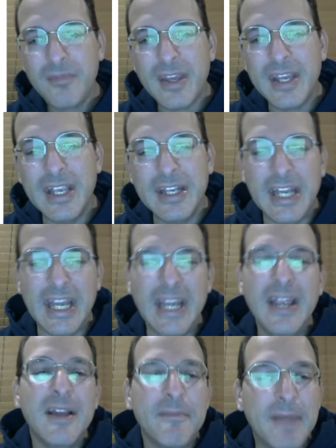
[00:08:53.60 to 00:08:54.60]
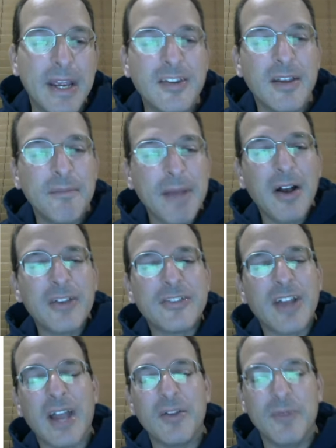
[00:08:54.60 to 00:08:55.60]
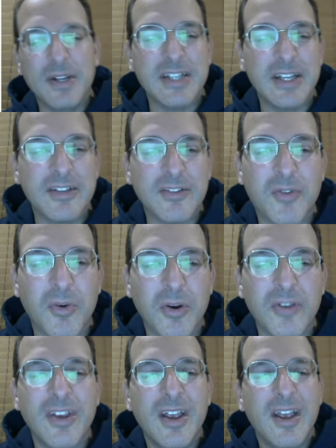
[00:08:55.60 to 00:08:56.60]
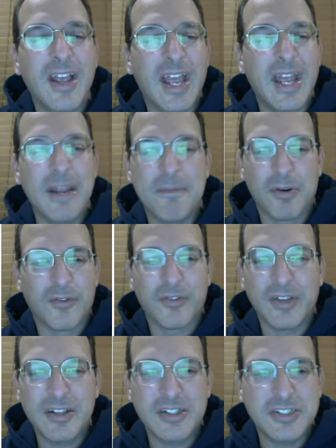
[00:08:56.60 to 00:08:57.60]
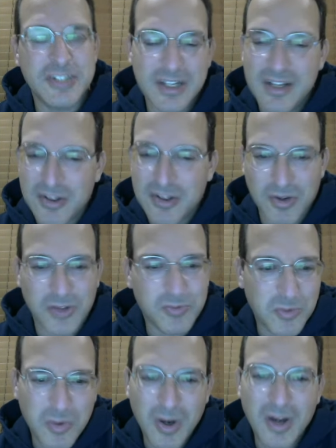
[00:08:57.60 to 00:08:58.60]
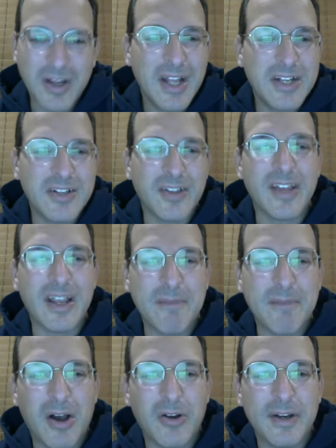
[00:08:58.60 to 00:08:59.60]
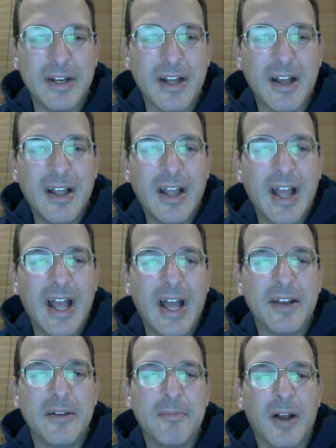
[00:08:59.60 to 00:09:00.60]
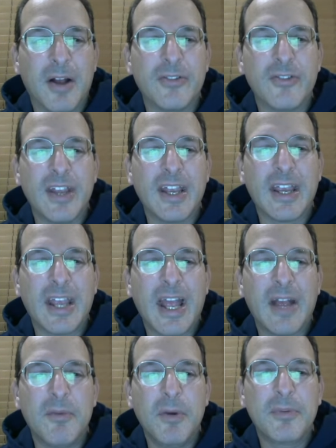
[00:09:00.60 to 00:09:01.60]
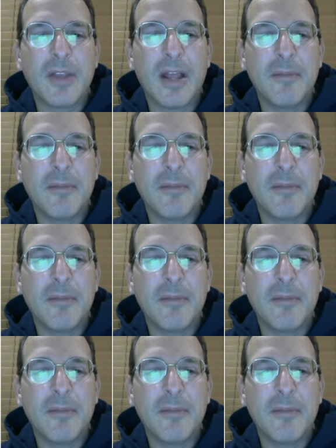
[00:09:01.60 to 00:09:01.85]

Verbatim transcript: in E makes Palestine, which is, of course, a perfectly legit crossword word, just like Ballerina and Monsters Inc. and whoops and